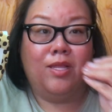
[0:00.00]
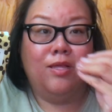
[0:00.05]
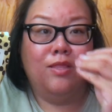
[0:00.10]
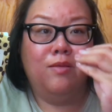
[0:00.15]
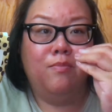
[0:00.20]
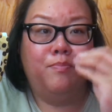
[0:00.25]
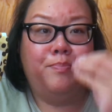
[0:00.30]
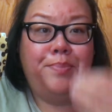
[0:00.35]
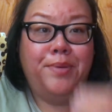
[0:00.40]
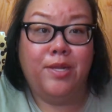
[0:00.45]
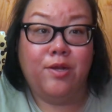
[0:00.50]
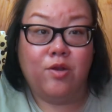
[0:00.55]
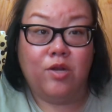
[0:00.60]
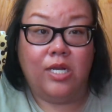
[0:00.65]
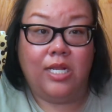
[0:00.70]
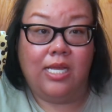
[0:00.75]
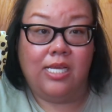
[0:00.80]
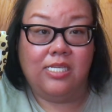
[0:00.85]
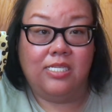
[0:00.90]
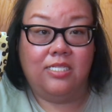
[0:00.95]
the
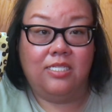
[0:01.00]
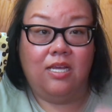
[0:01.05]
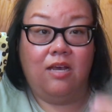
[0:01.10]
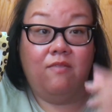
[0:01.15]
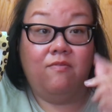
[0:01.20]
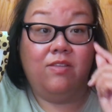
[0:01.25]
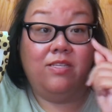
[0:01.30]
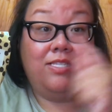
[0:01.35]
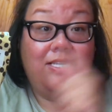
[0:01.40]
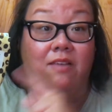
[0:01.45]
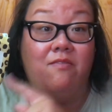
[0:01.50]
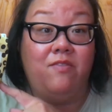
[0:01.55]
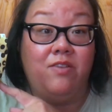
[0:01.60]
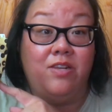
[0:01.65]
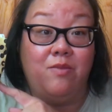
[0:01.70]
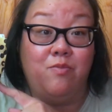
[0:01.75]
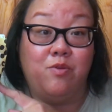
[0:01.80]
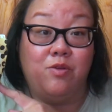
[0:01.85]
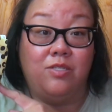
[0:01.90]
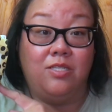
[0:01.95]
bitterness of the
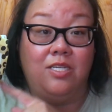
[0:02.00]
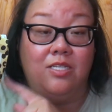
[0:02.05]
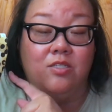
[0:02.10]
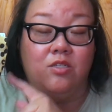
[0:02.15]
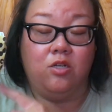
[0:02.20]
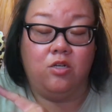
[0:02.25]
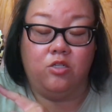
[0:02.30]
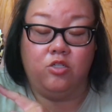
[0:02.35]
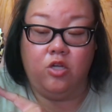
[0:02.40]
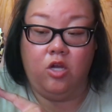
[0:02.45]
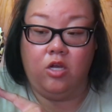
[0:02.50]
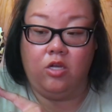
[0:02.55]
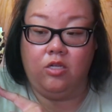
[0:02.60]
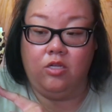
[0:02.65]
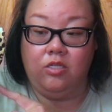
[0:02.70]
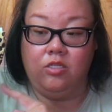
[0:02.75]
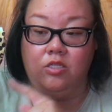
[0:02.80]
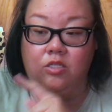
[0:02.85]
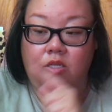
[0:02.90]
70% dark chocolate.